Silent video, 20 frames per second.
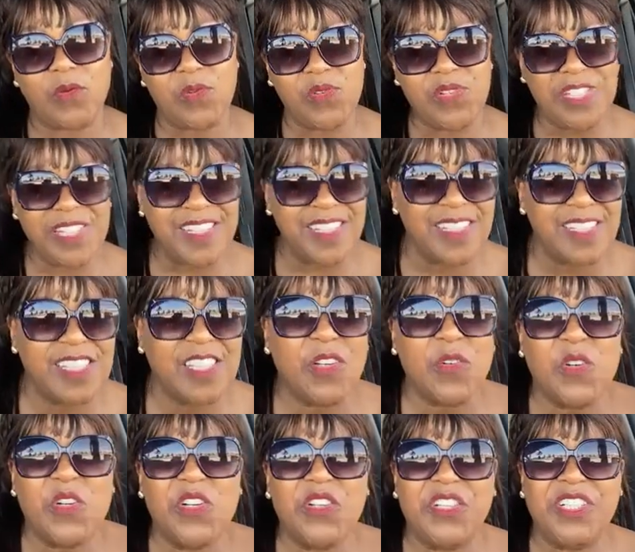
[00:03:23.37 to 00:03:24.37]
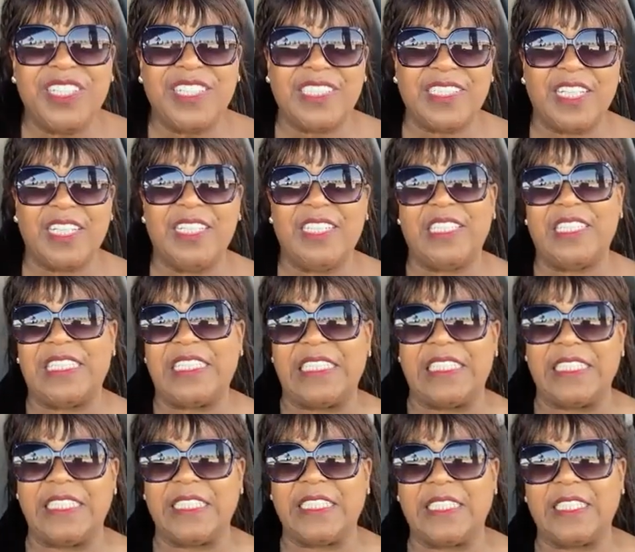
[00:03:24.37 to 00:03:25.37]
Christians don't
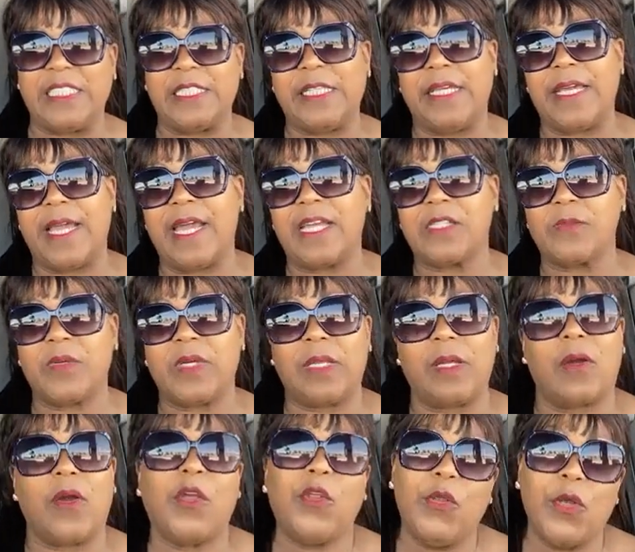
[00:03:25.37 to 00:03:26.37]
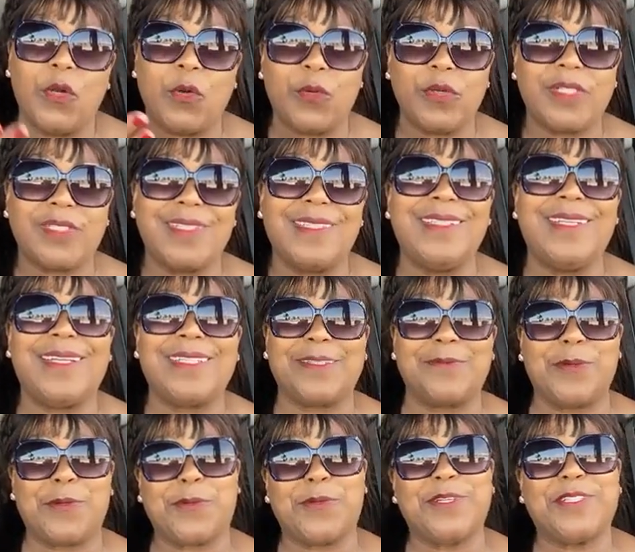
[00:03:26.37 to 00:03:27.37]
understand. And they ask, well, are you a Christian?
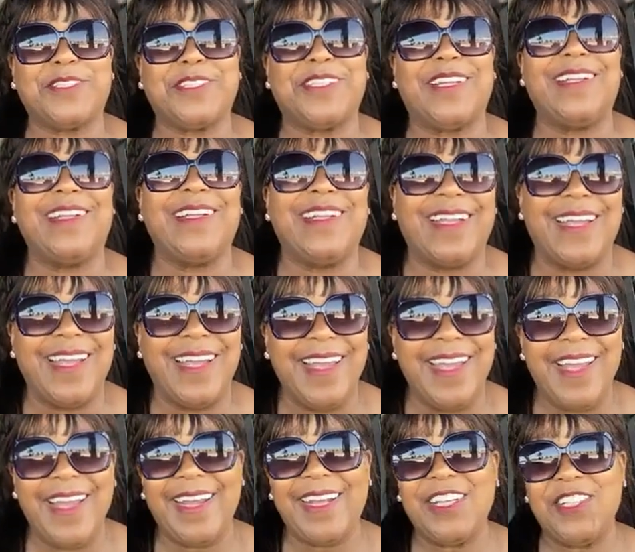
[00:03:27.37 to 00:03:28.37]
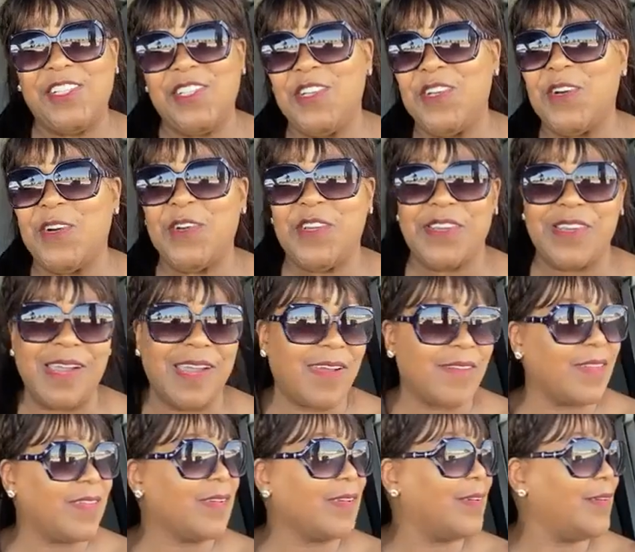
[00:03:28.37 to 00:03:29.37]
Yes, I'm a Christian. Because you know, you
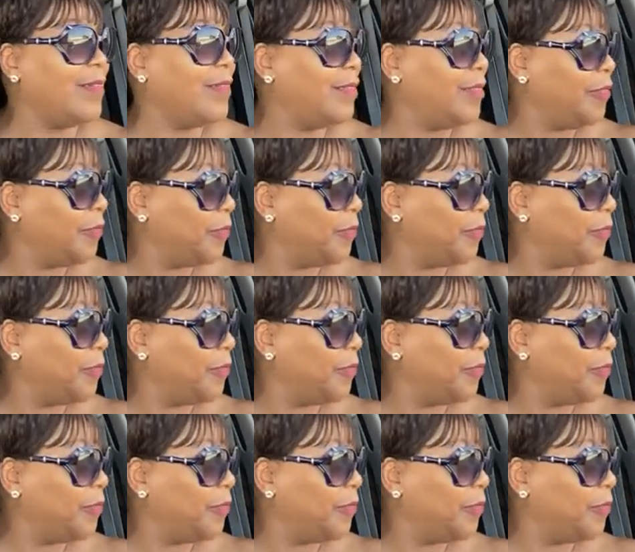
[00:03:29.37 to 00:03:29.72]
have the